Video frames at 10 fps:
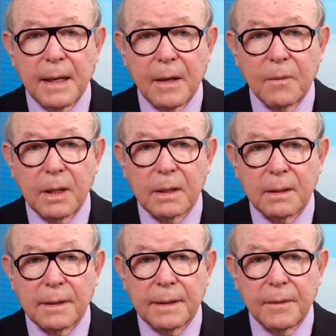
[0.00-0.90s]
well,
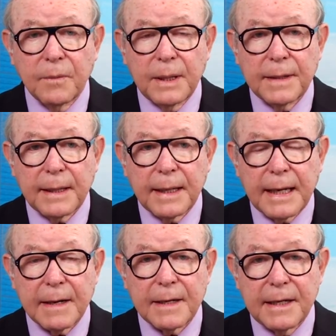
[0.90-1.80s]
we, the,
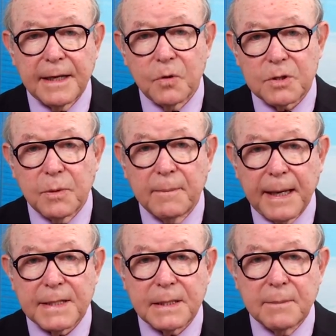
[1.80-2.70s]
currently, of course, we're
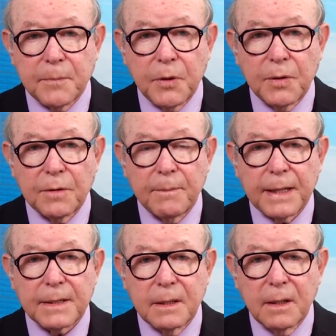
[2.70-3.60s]
based in Perth,
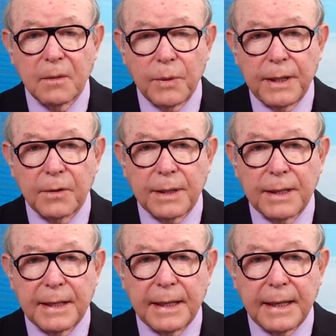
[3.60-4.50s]
but uh, we're
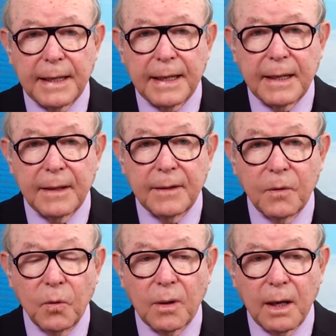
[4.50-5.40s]
looking uh,
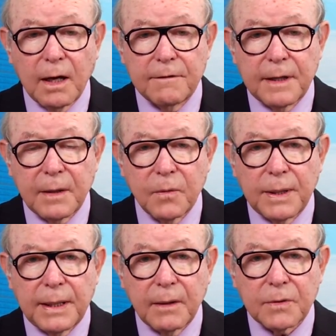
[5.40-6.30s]
all over.
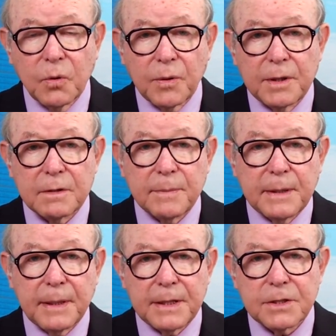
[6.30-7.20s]
We are talking to
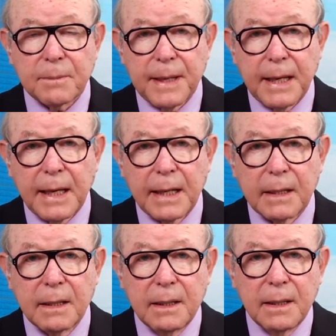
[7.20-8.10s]
people in
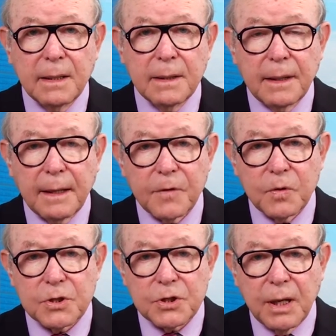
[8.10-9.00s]
Japan, of
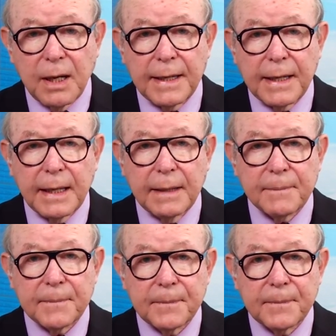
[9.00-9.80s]
course, China,